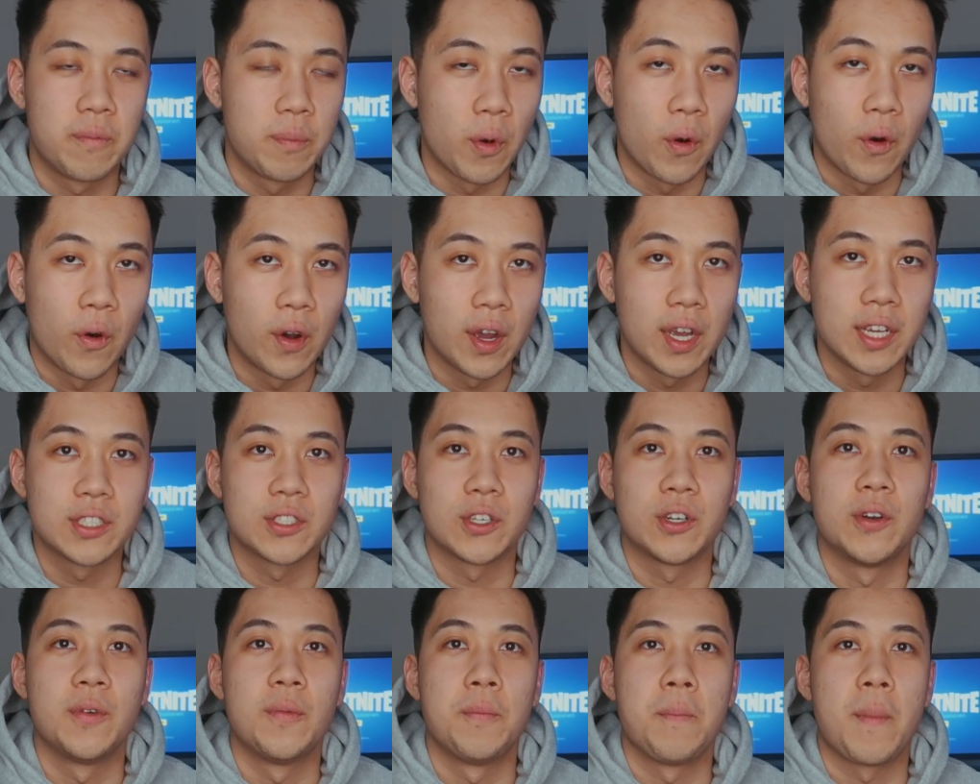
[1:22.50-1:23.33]
boys
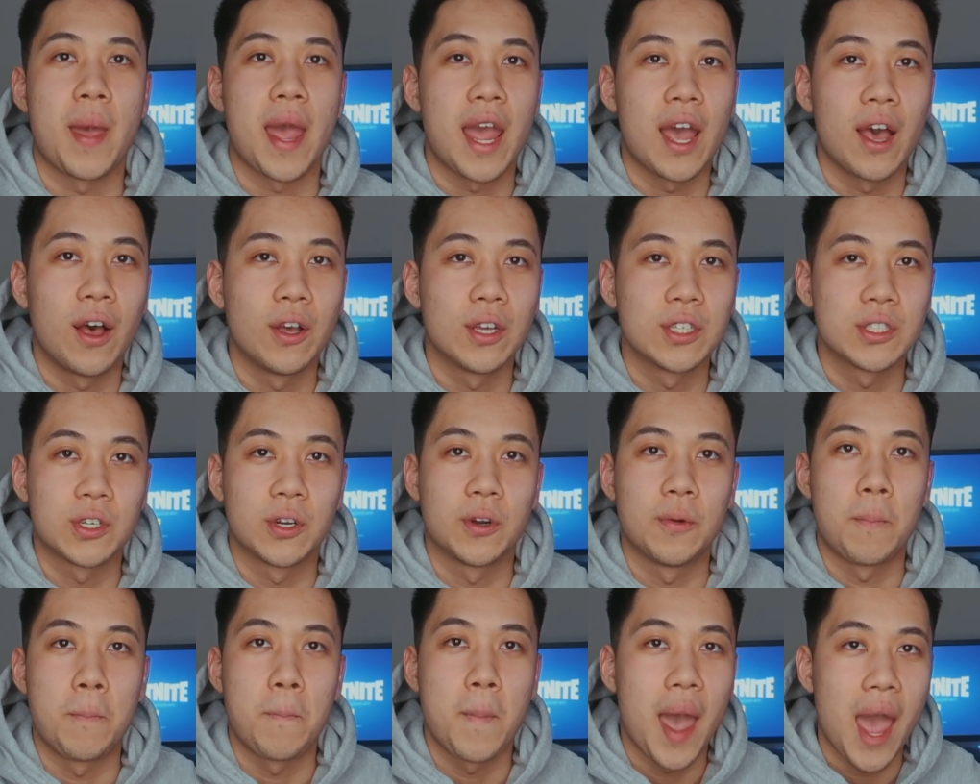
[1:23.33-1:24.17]
or males
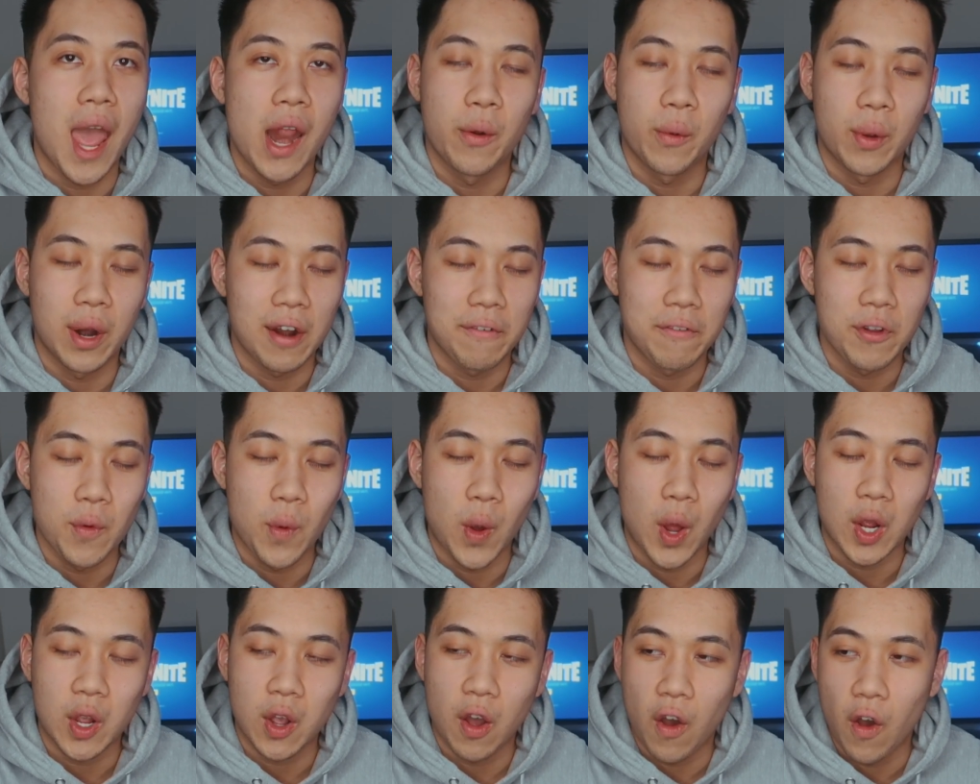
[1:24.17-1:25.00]
or men, whatever you
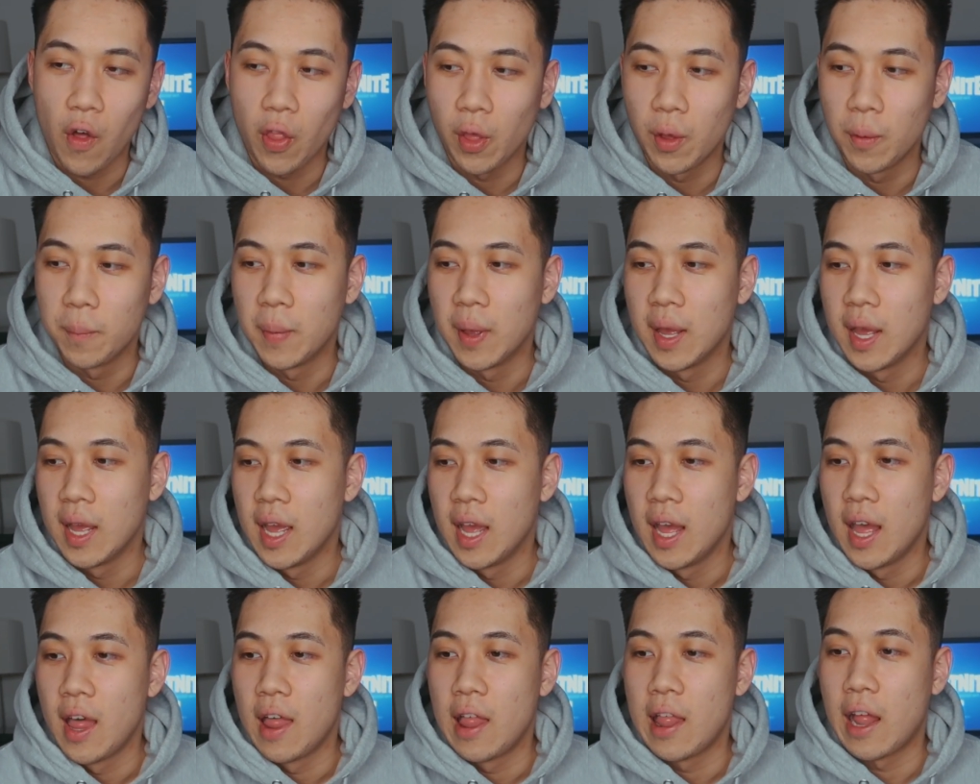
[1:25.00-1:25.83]
want to call them,
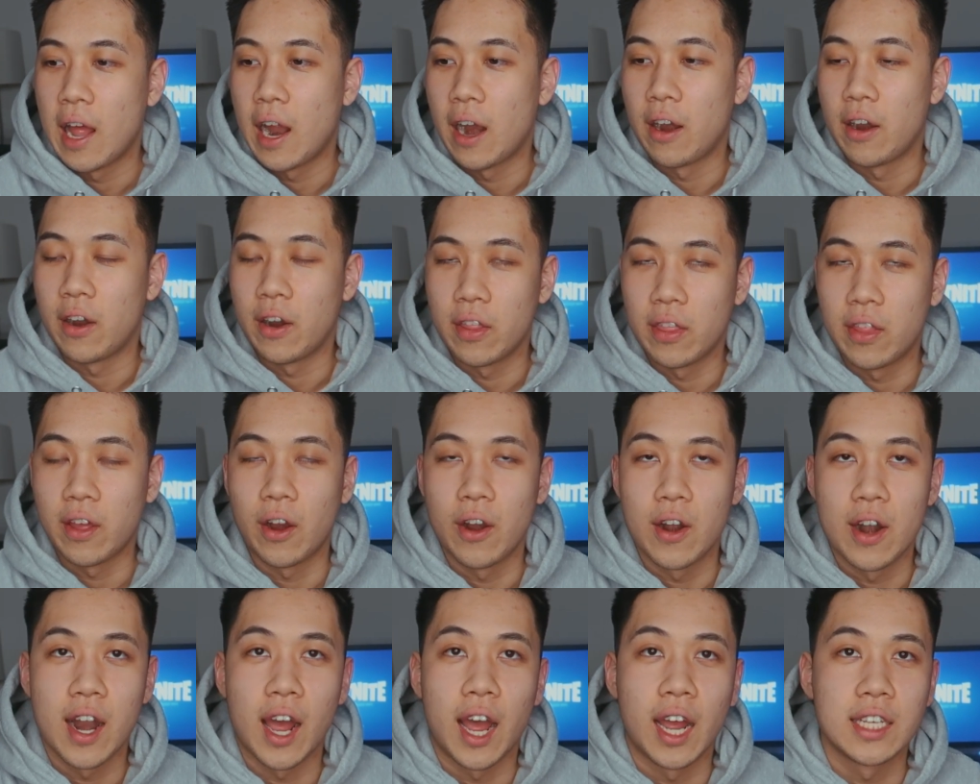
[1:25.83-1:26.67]
that are,
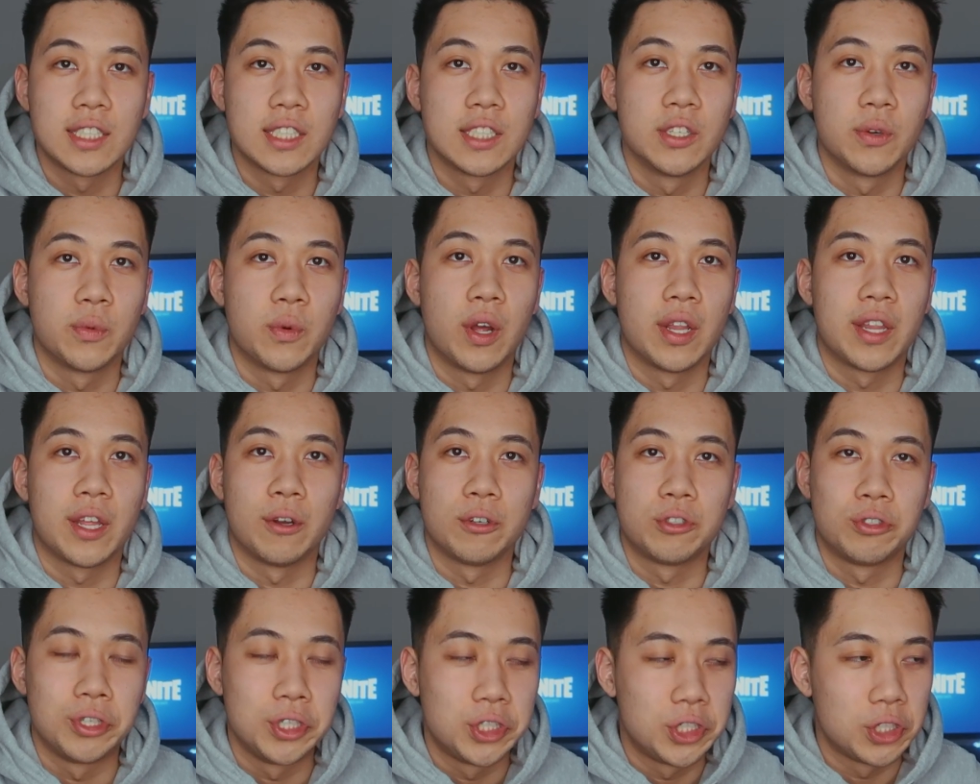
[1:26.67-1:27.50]
that are nice in the world,
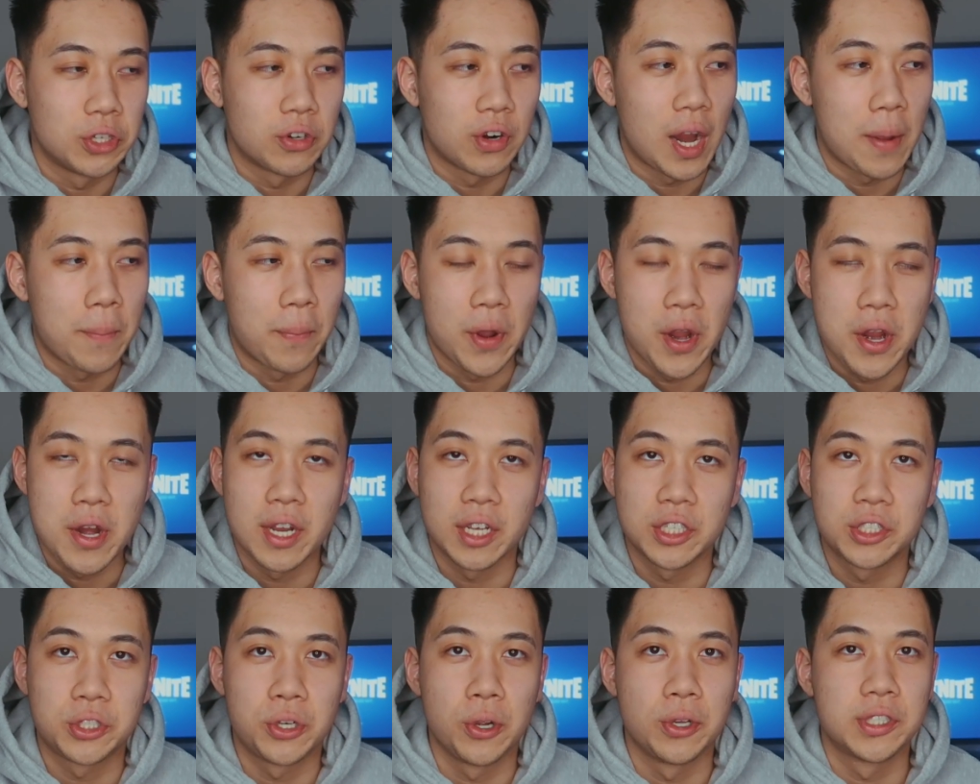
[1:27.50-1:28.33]
they'll treat you right, but you're
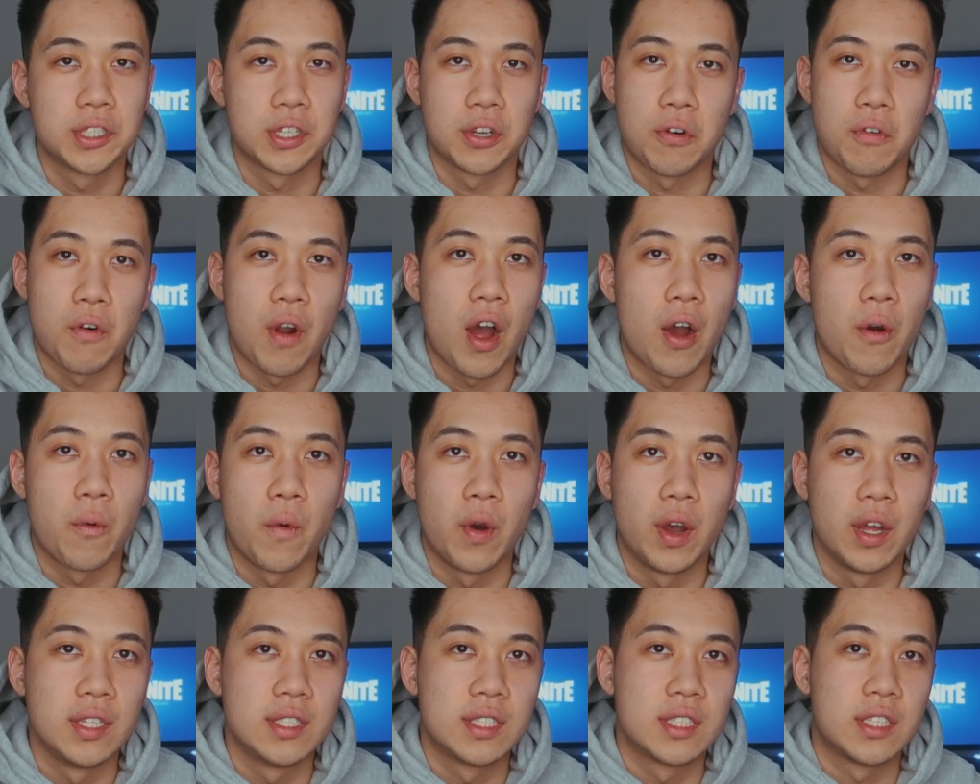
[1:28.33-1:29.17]
just choosing the wrong
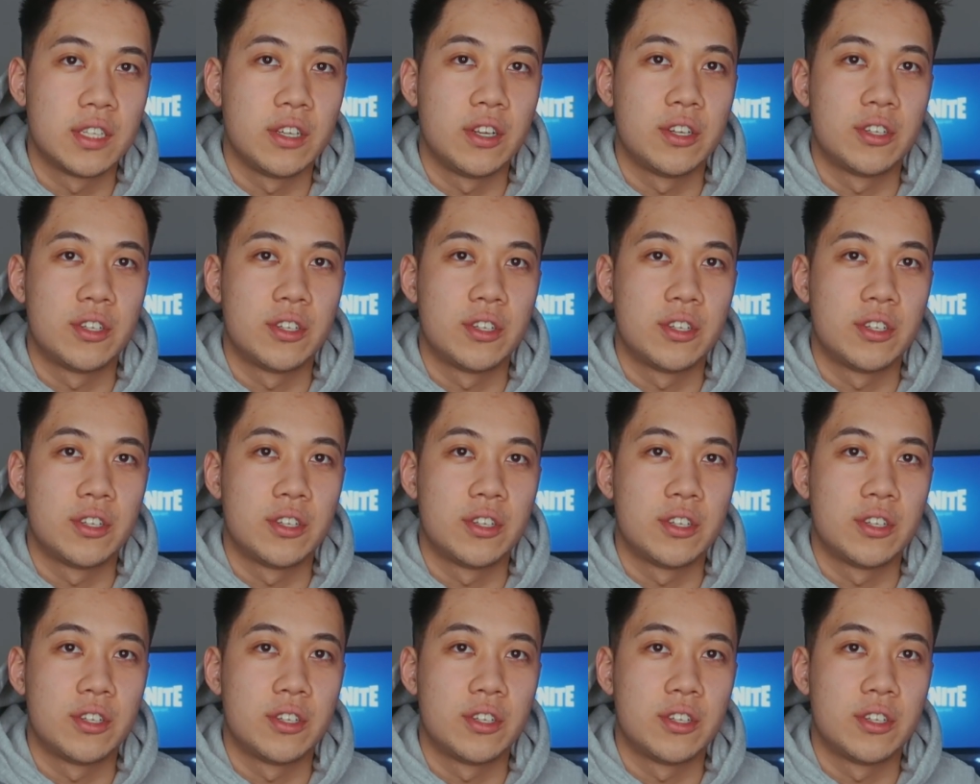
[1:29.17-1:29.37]
ones.